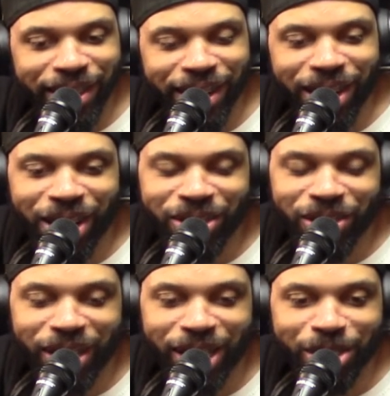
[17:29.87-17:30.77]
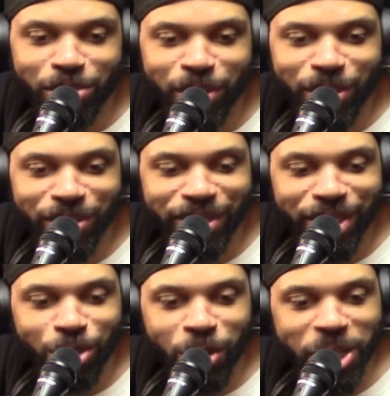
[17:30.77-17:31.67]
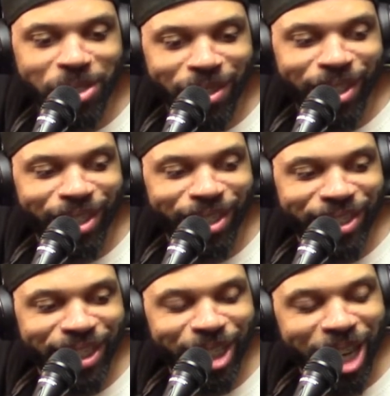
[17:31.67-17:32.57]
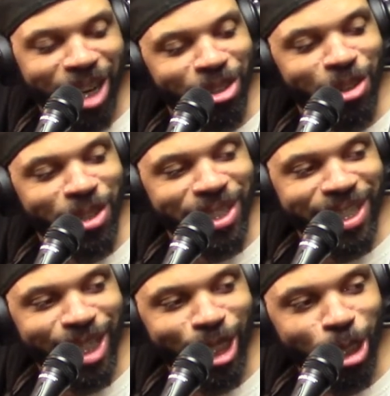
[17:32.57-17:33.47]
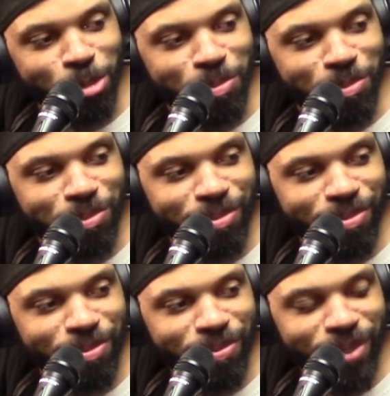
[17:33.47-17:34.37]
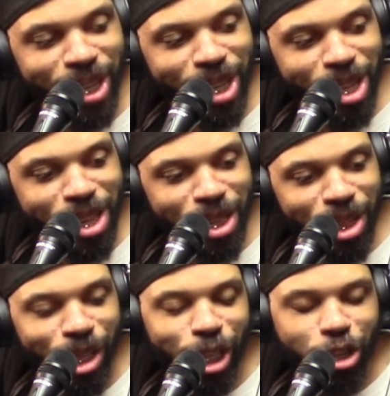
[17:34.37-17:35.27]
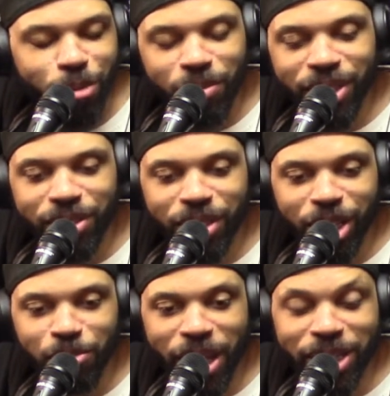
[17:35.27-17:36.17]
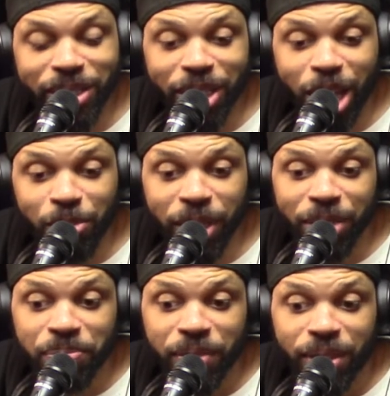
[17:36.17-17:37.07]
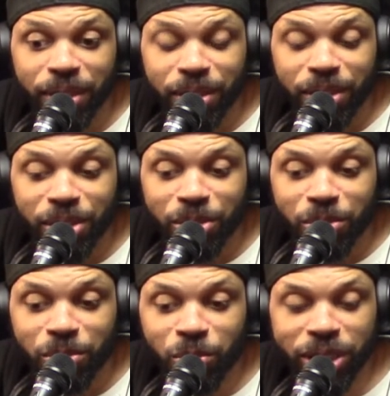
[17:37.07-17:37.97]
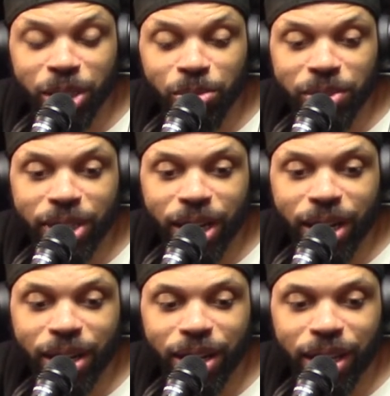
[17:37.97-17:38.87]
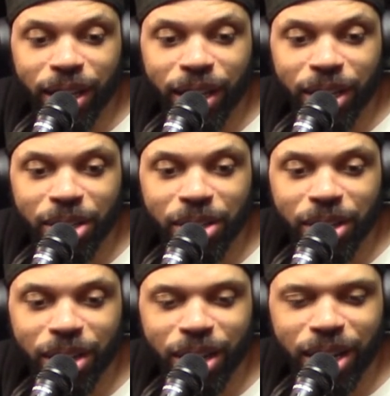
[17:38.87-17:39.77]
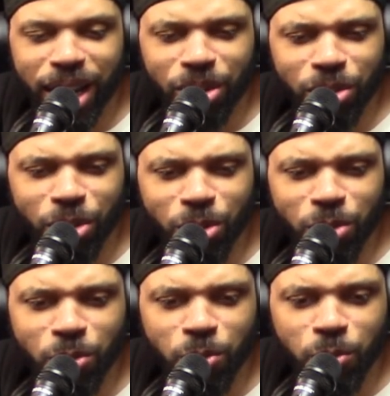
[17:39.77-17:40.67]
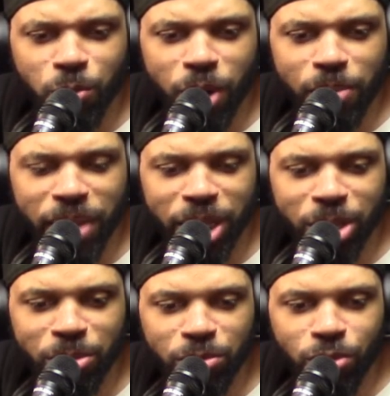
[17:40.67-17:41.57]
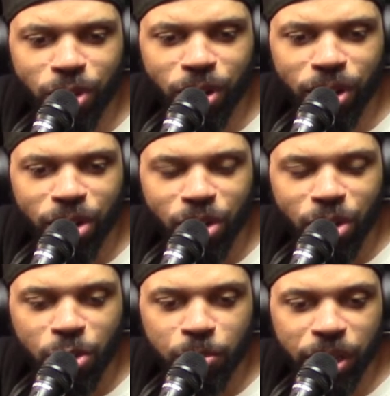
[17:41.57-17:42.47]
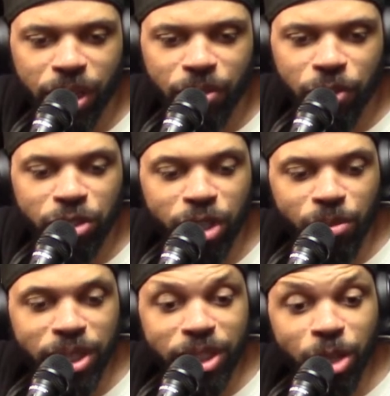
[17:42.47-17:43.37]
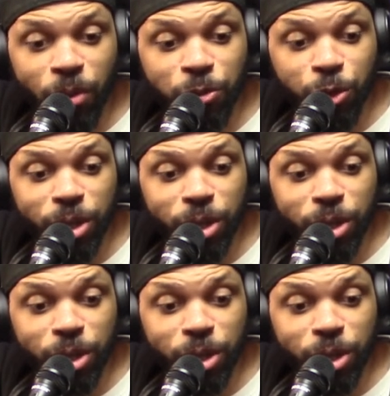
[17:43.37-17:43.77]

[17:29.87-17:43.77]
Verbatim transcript: I also like to boot. He quick drawed. Uh, I oh, don't yeah. know his. Um, I can't remember home homeboy's name. His, uh, basically, I mean, once he was there, and uh, I don't know what made him draw, but for some reason he went for his